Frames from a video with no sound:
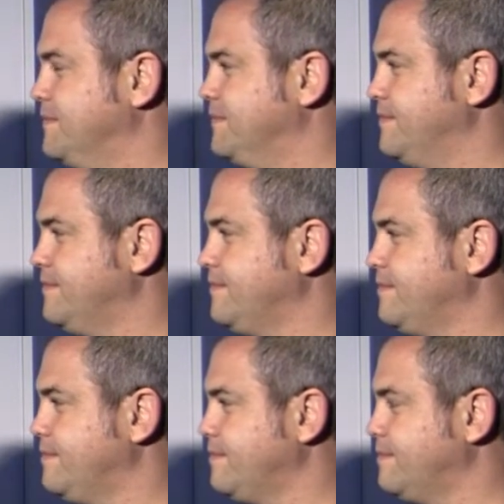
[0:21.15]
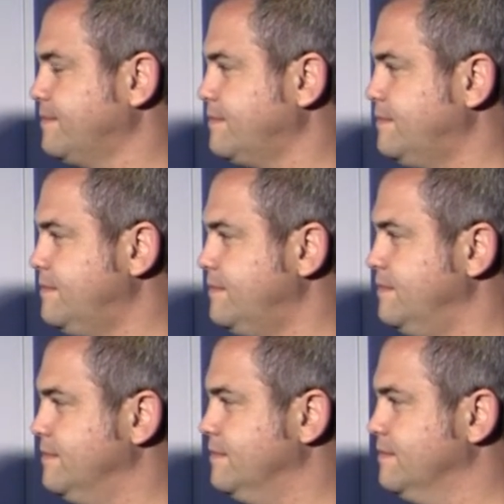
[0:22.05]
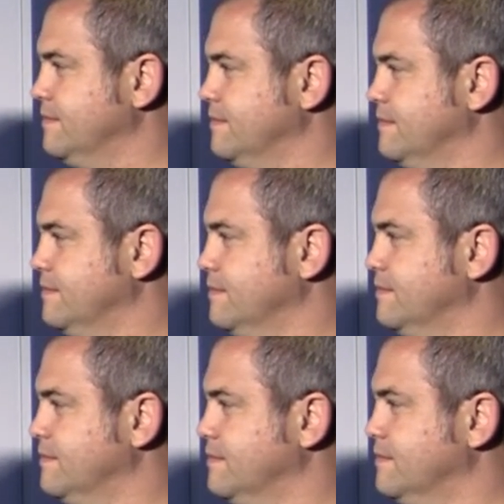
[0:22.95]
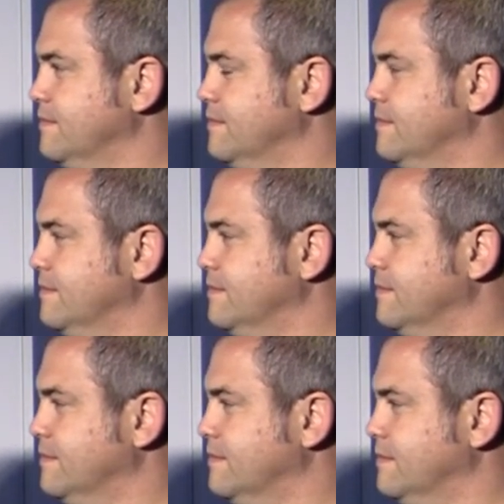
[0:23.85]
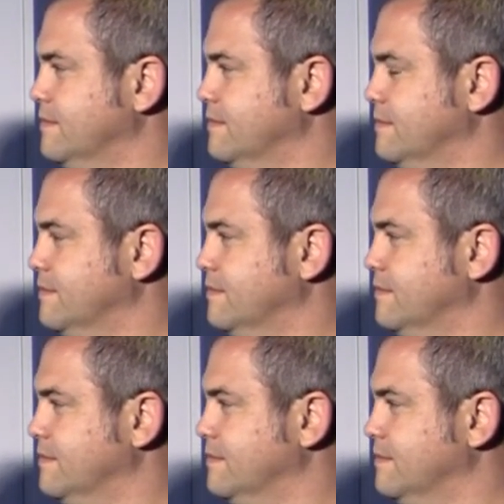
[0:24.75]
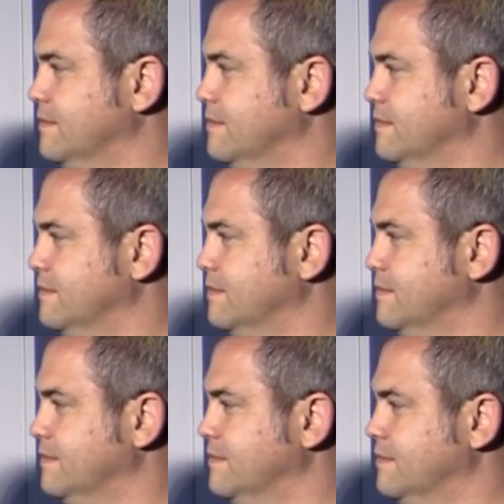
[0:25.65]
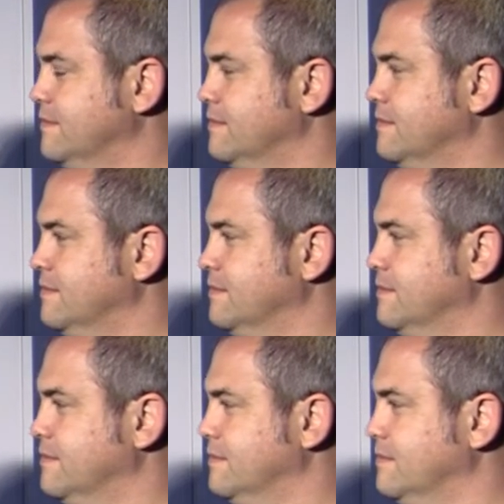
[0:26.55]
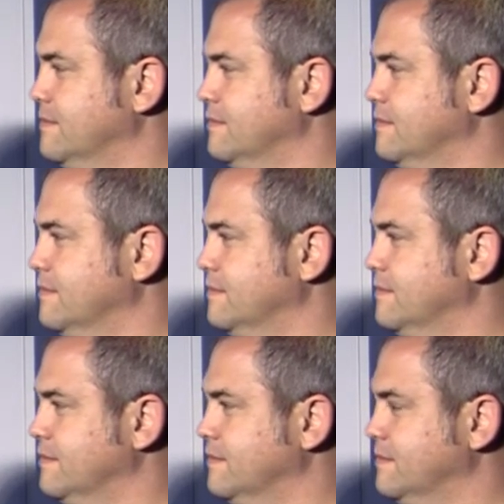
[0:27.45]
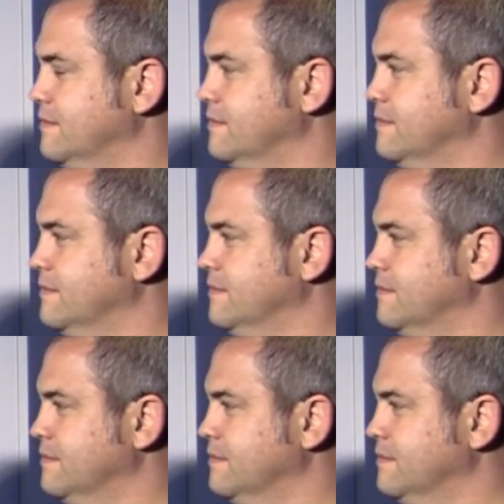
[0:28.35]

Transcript: [no speech]